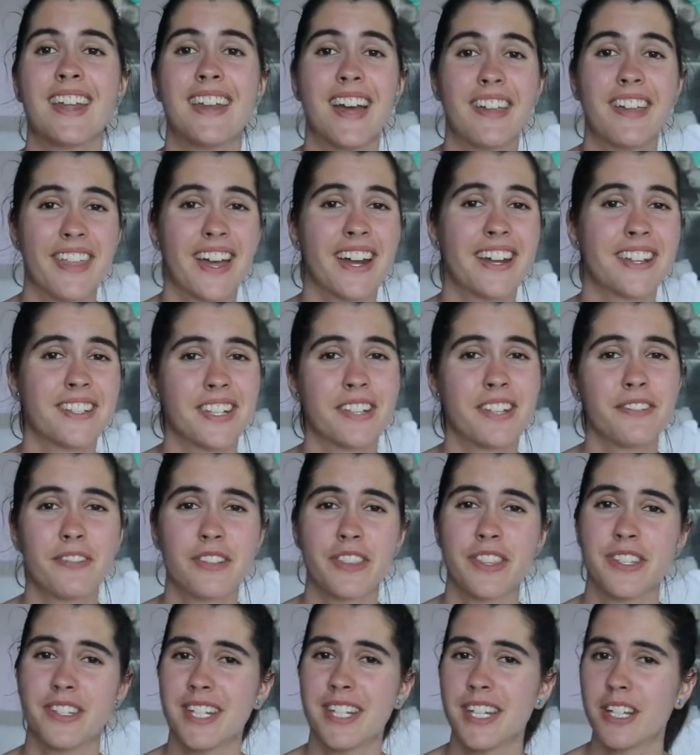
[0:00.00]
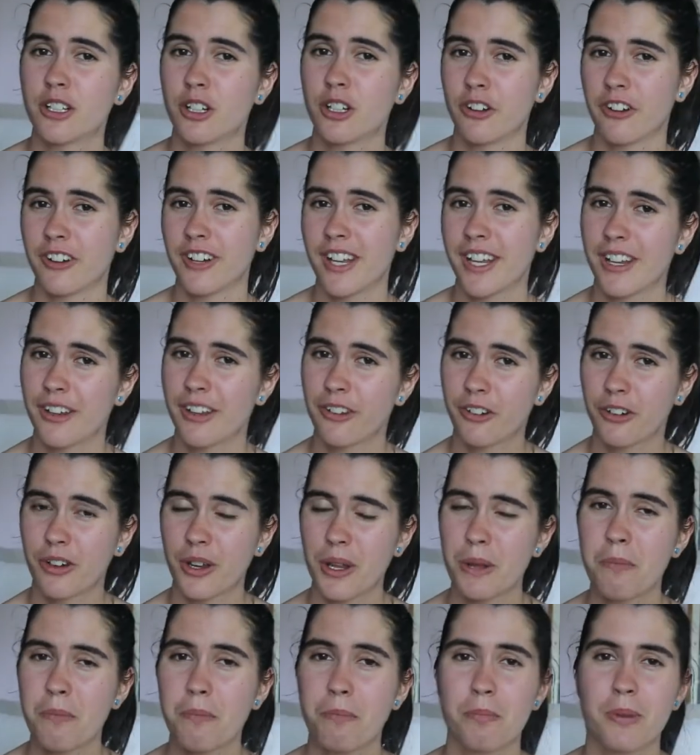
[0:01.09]
Now that is it for the dechlorinated
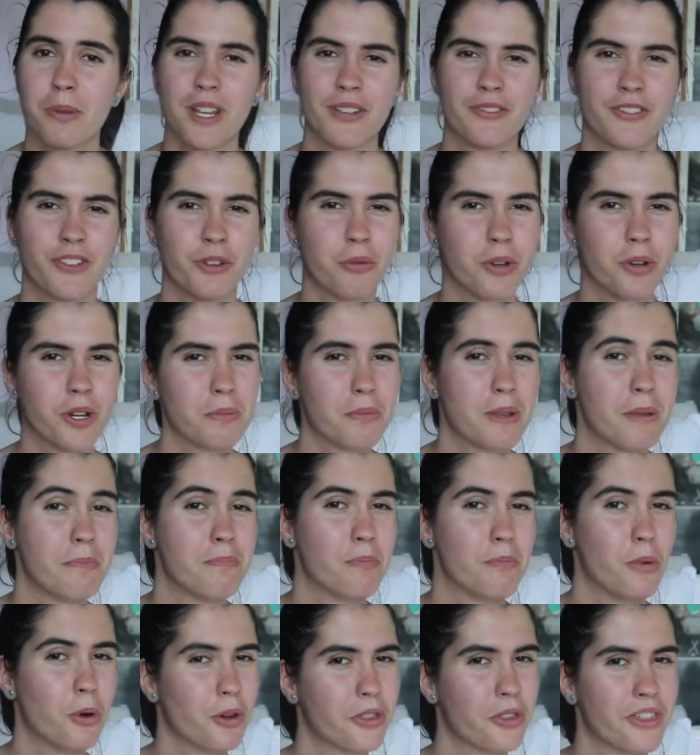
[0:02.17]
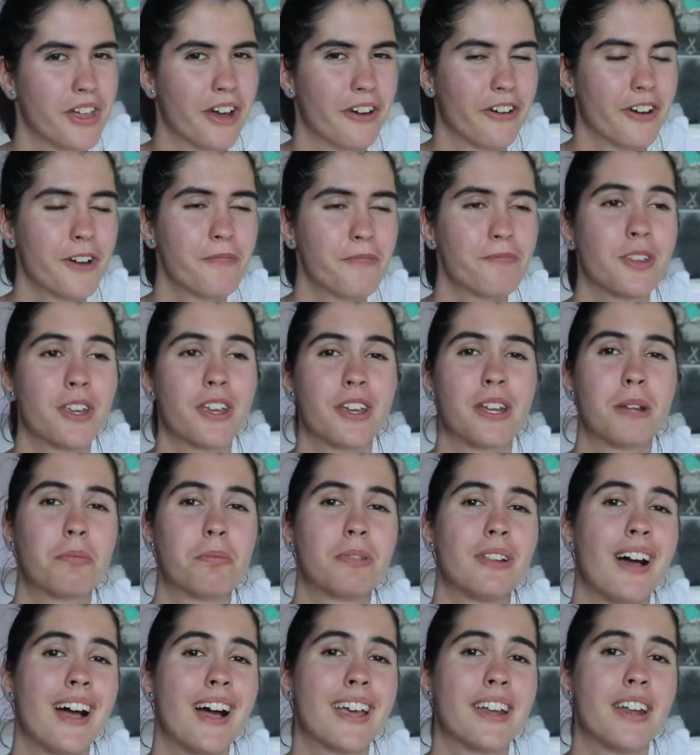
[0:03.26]
cream, but if you want to be more thorough, you can
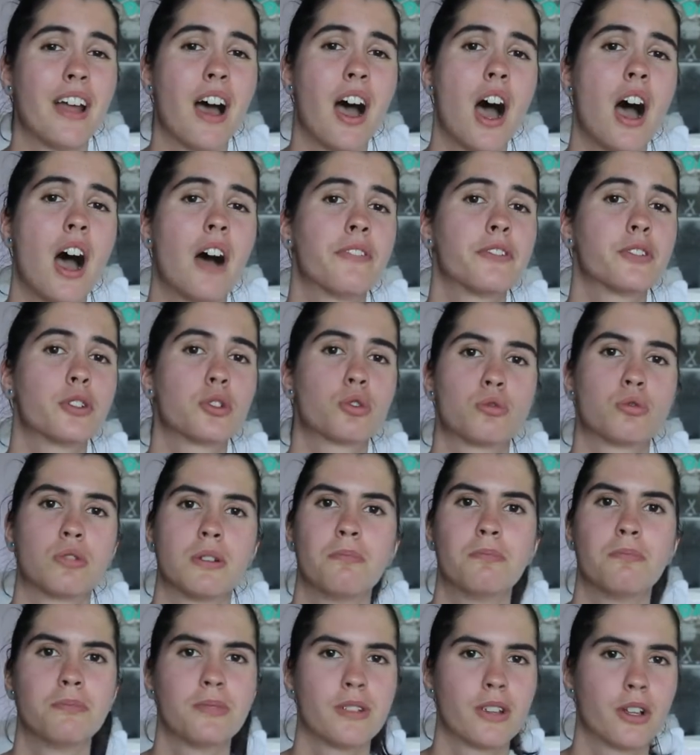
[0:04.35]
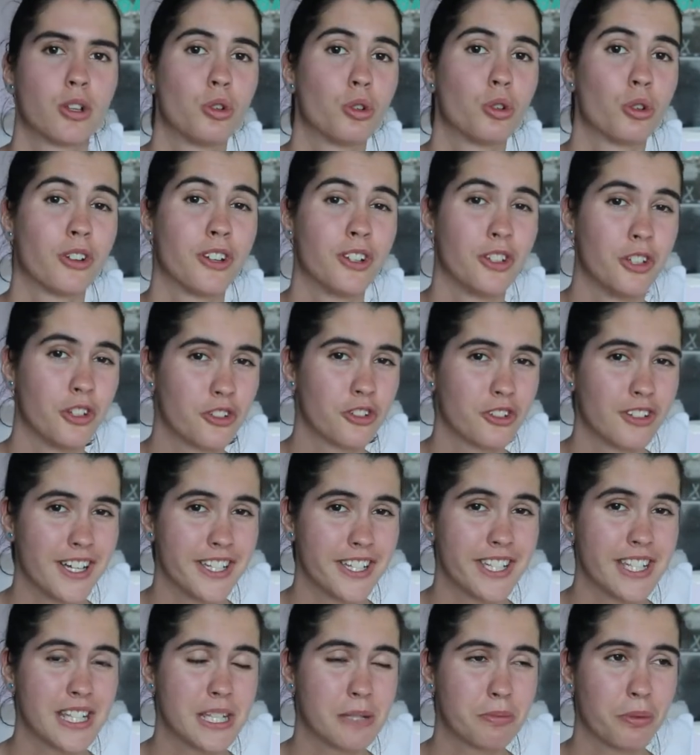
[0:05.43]
apply an after swim chlorine
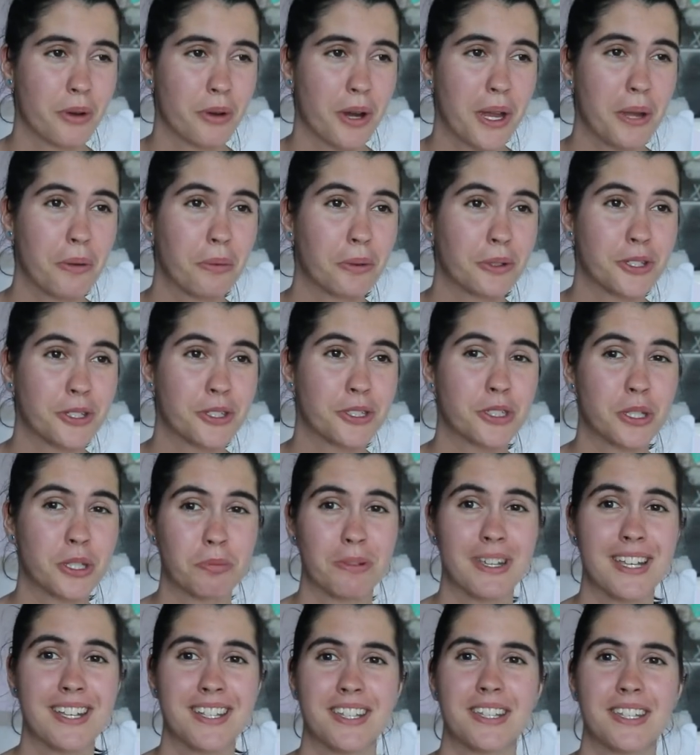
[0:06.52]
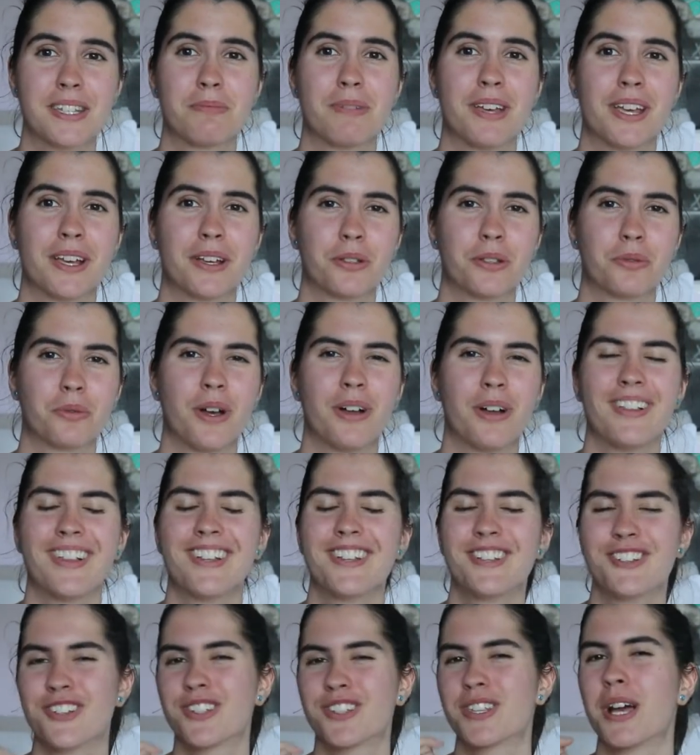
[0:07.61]
neutralizing spray, which is super easy to make as well,
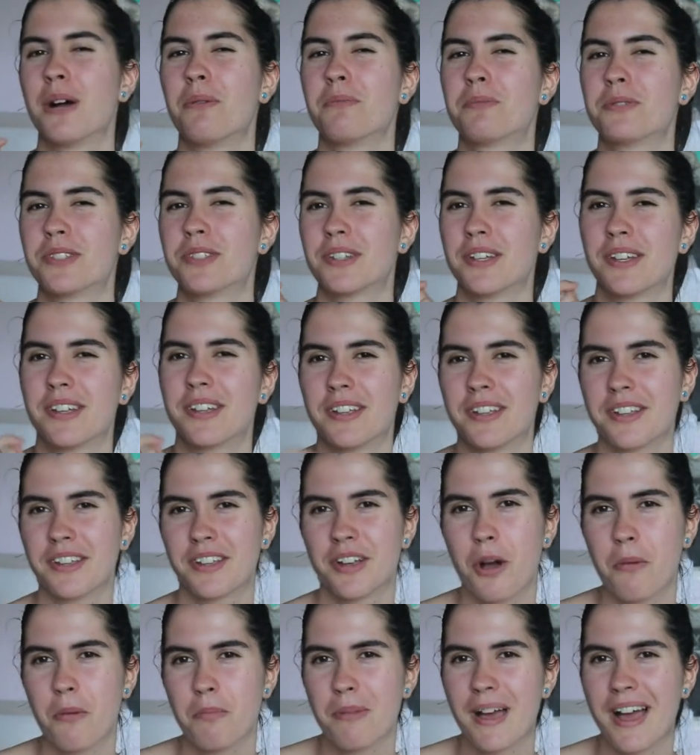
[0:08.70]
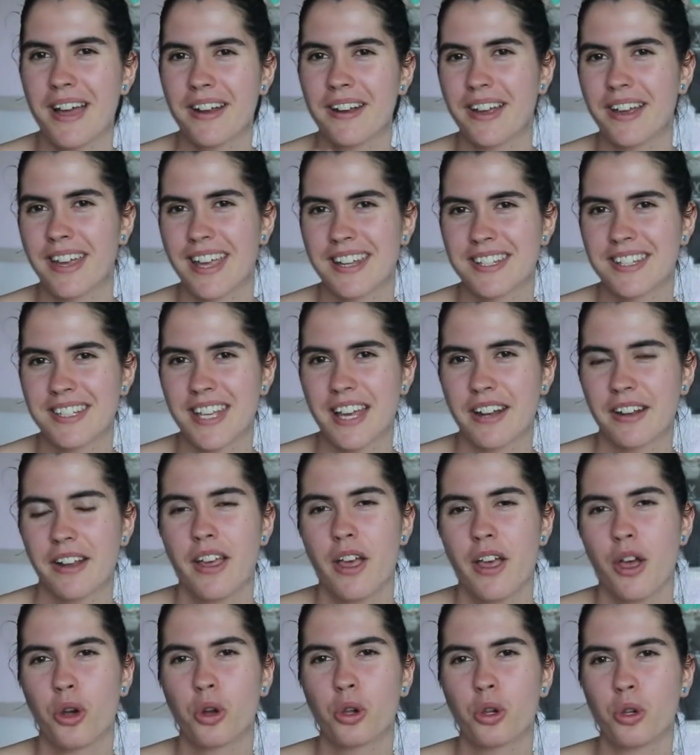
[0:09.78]
and it just helps to combat against that
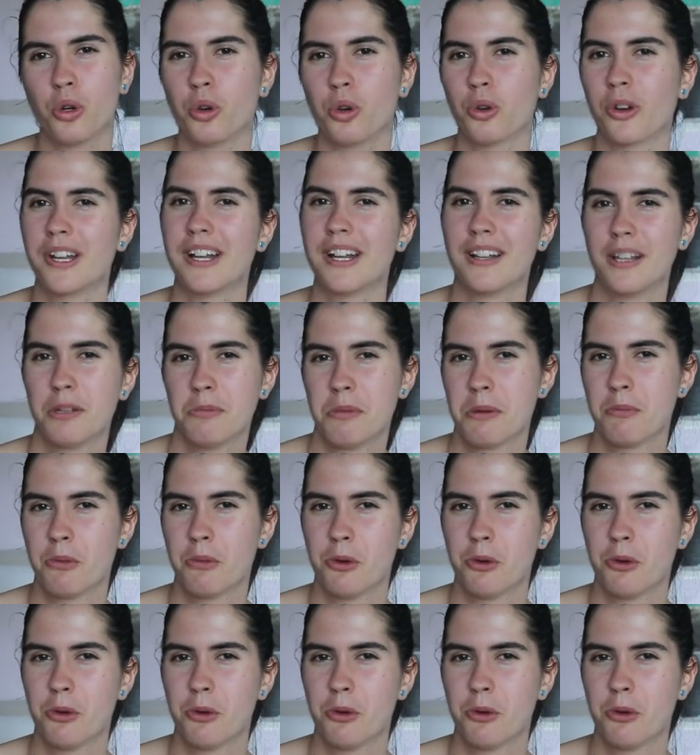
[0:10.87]
chlorine a little bit